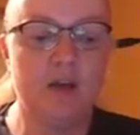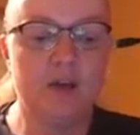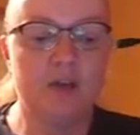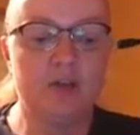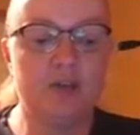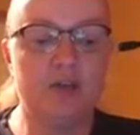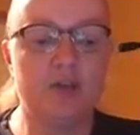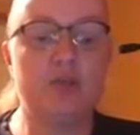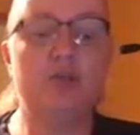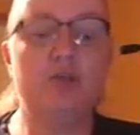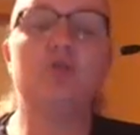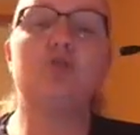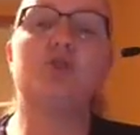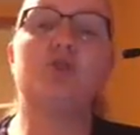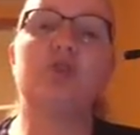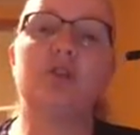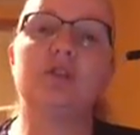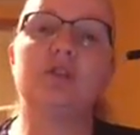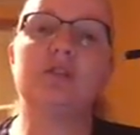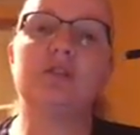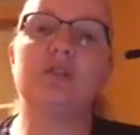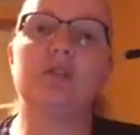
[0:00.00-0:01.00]
do you
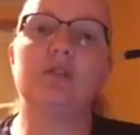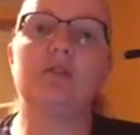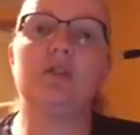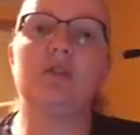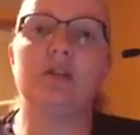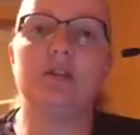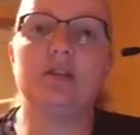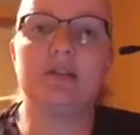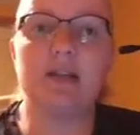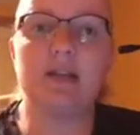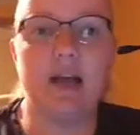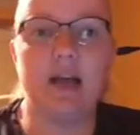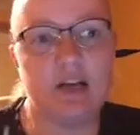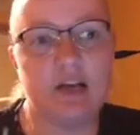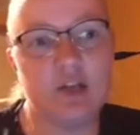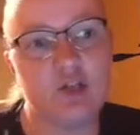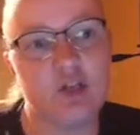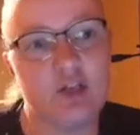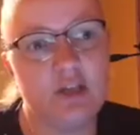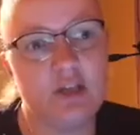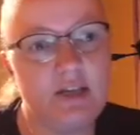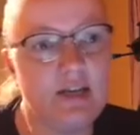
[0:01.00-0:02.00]
trust that it's
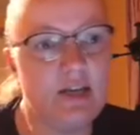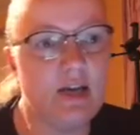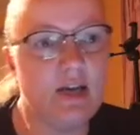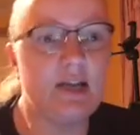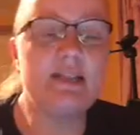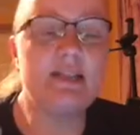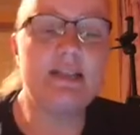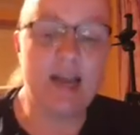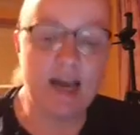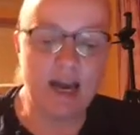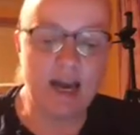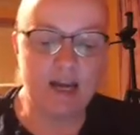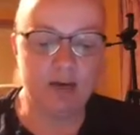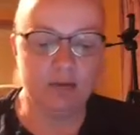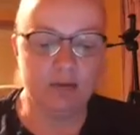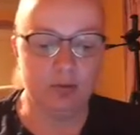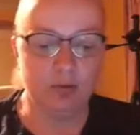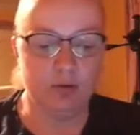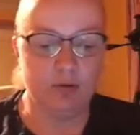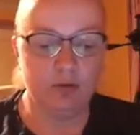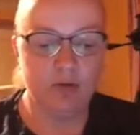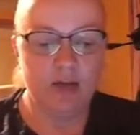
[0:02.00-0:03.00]
actually
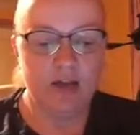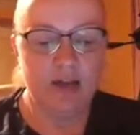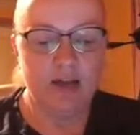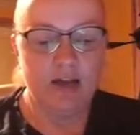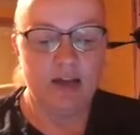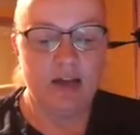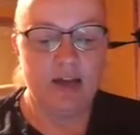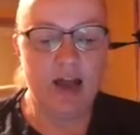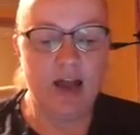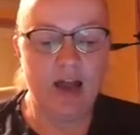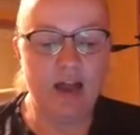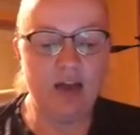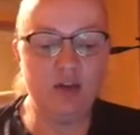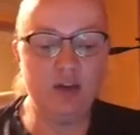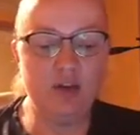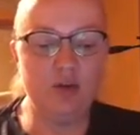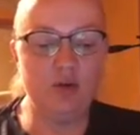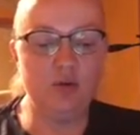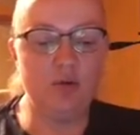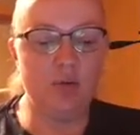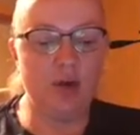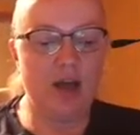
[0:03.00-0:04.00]
attainable? Can
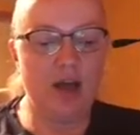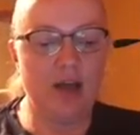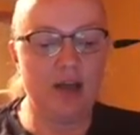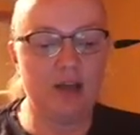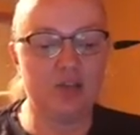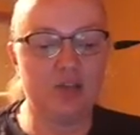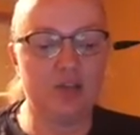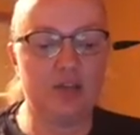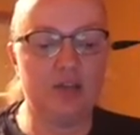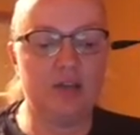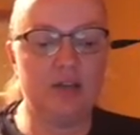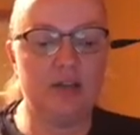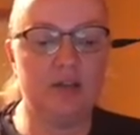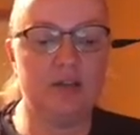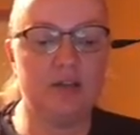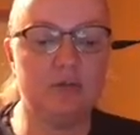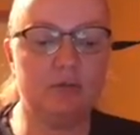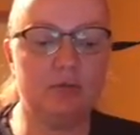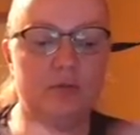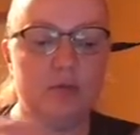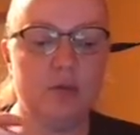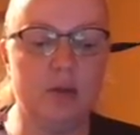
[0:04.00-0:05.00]
you
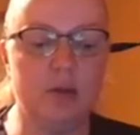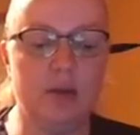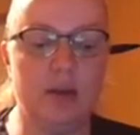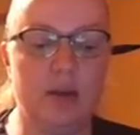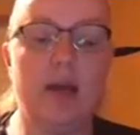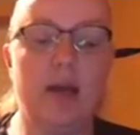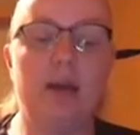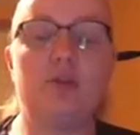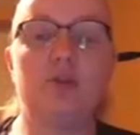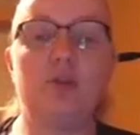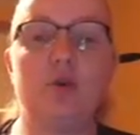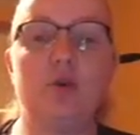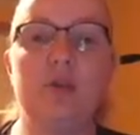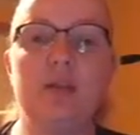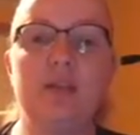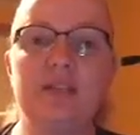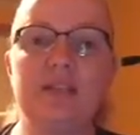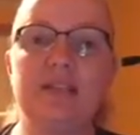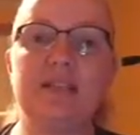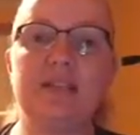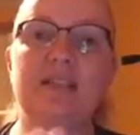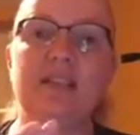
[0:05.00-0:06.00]
actually do
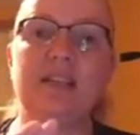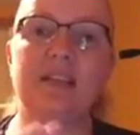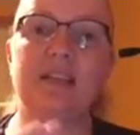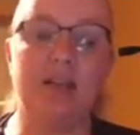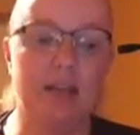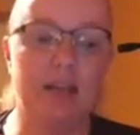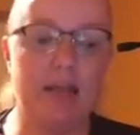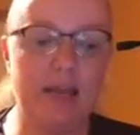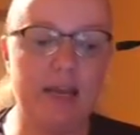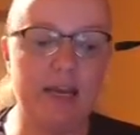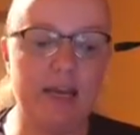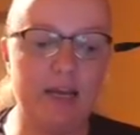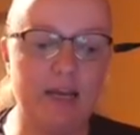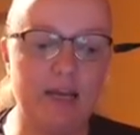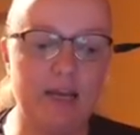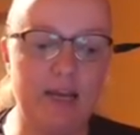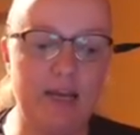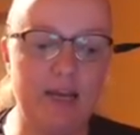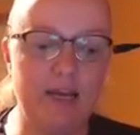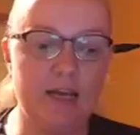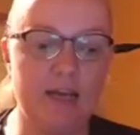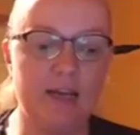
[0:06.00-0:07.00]
it? Is it
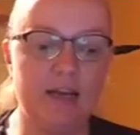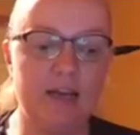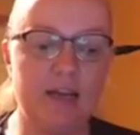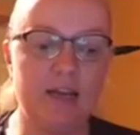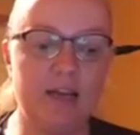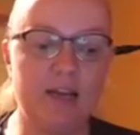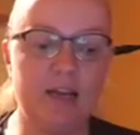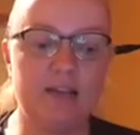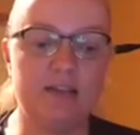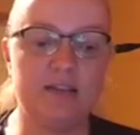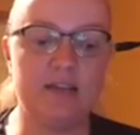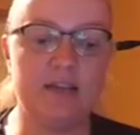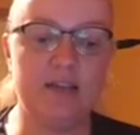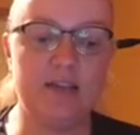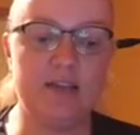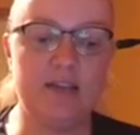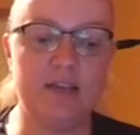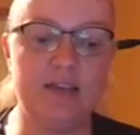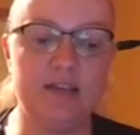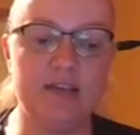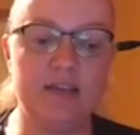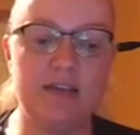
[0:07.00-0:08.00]
likely? Is it
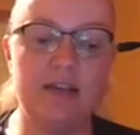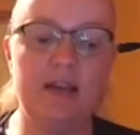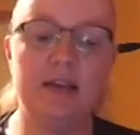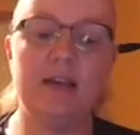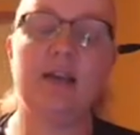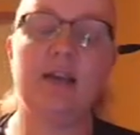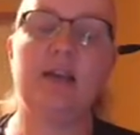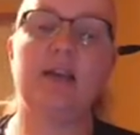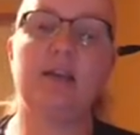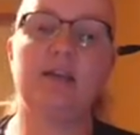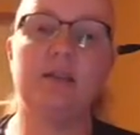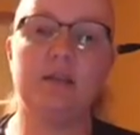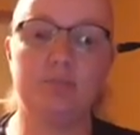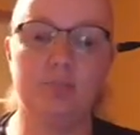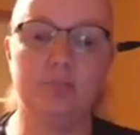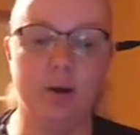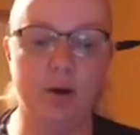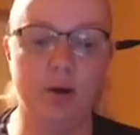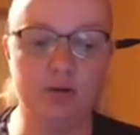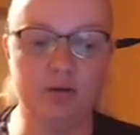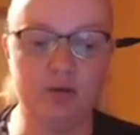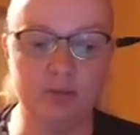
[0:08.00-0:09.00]
easy? Is it
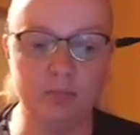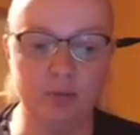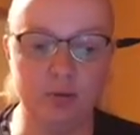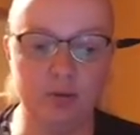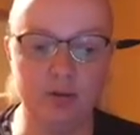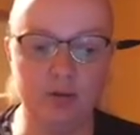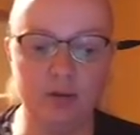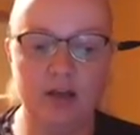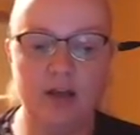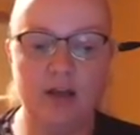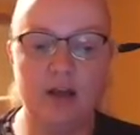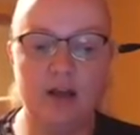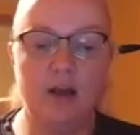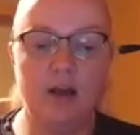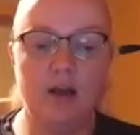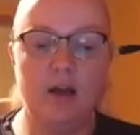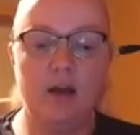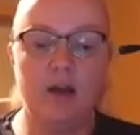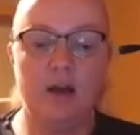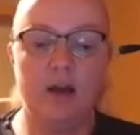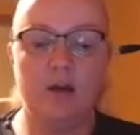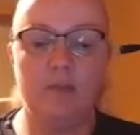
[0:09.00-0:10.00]
possible?
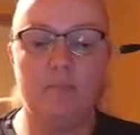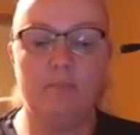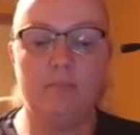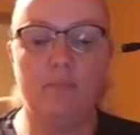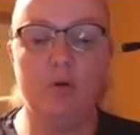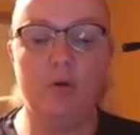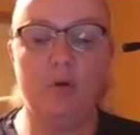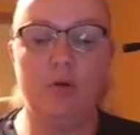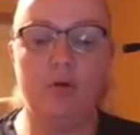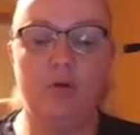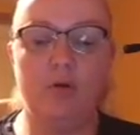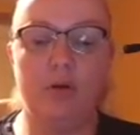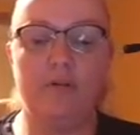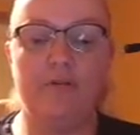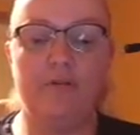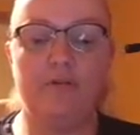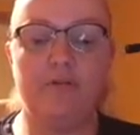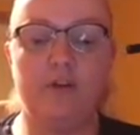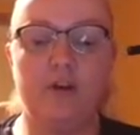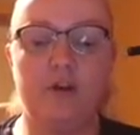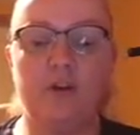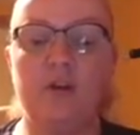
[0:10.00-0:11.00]
More
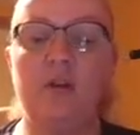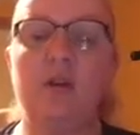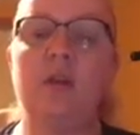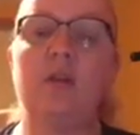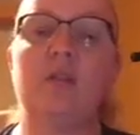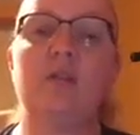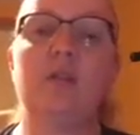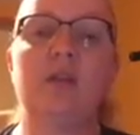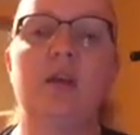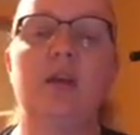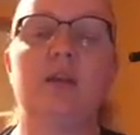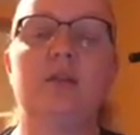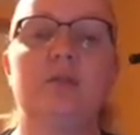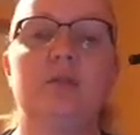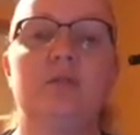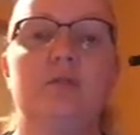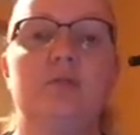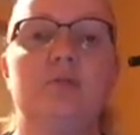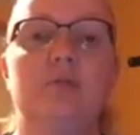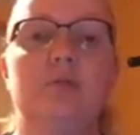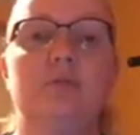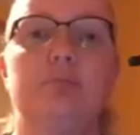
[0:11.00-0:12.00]
often, the
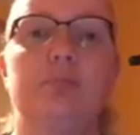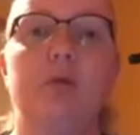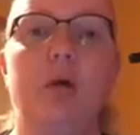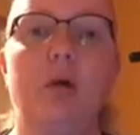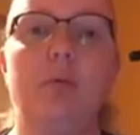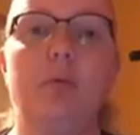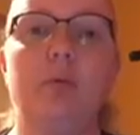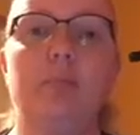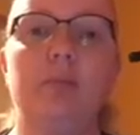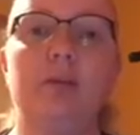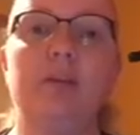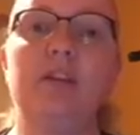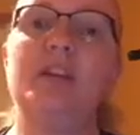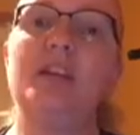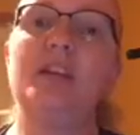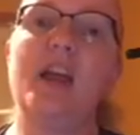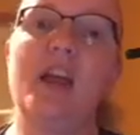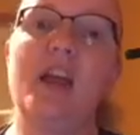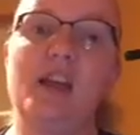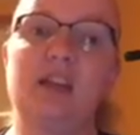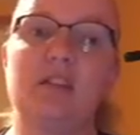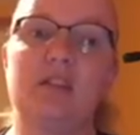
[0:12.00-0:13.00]
answer is probably
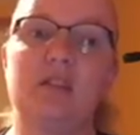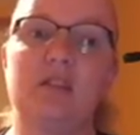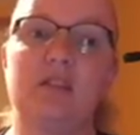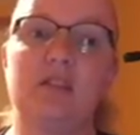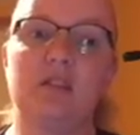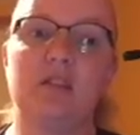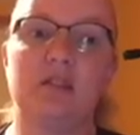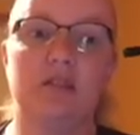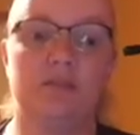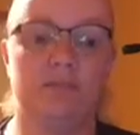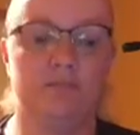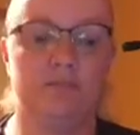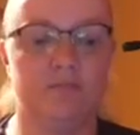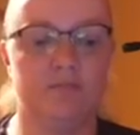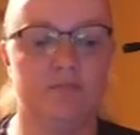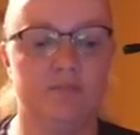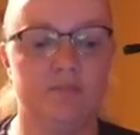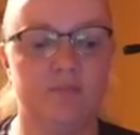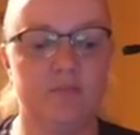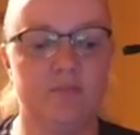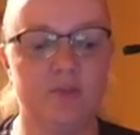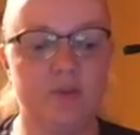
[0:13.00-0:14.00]
yes.
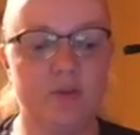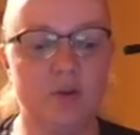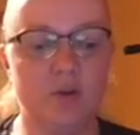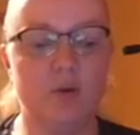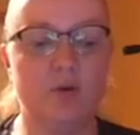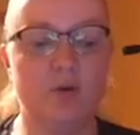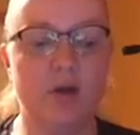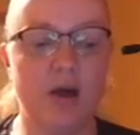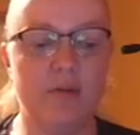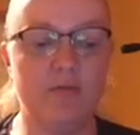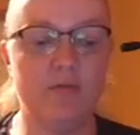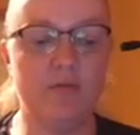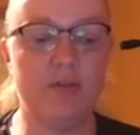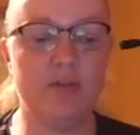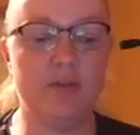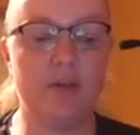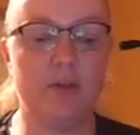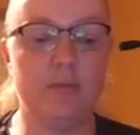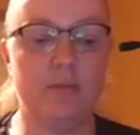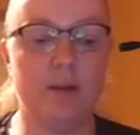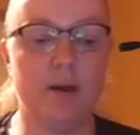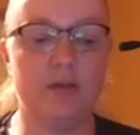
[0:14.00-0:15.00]
So have a
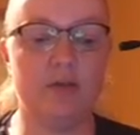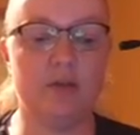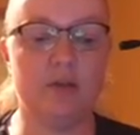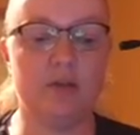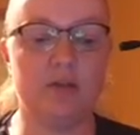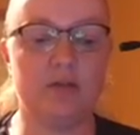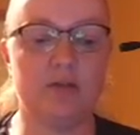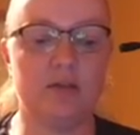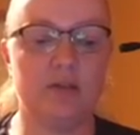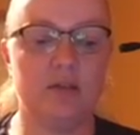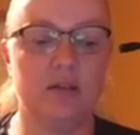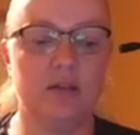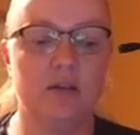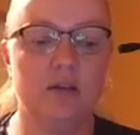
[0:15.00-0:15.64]
think about this.